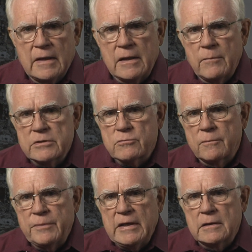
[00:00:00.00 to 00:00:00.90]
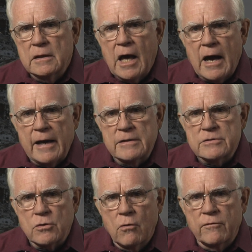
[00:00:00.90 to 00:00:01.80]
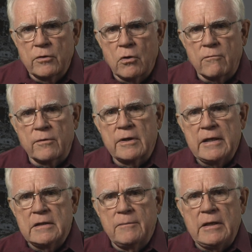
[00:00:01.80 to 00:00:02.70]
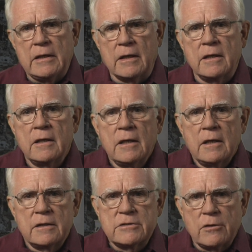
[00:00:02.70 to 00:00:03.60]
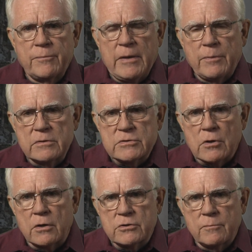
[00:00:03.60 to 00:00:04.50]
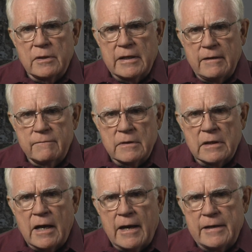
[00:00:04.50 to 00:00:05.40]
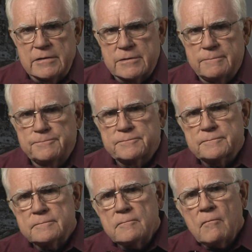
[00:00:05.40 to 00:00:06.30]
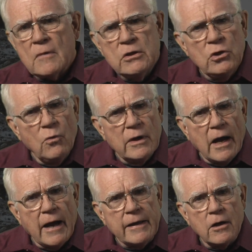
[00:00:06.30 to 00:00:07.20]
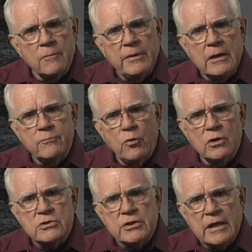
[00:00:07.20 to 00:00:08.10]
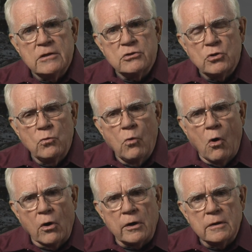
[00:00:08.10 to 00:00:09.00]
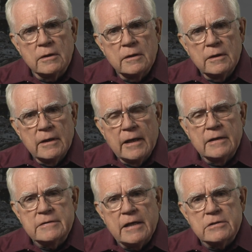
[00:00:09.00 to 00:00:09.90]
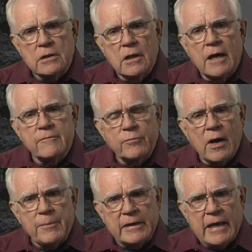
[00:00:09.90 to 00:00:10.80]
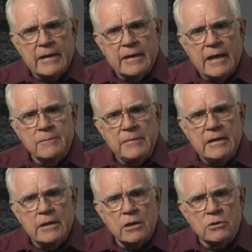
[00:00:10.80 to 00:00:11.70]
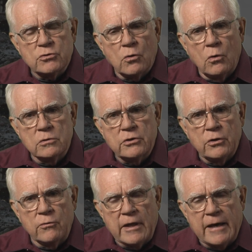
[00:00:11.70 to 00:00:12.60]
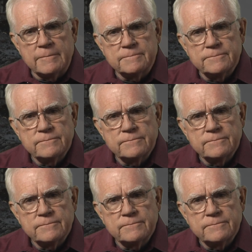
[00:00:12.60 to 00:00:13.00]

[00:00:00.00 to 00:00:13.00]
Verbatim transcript: And they must repeat lies over and over in the media until people start to believe the lies. You and I are being pushed into war and it takes a lot of propaganda and media control to do that.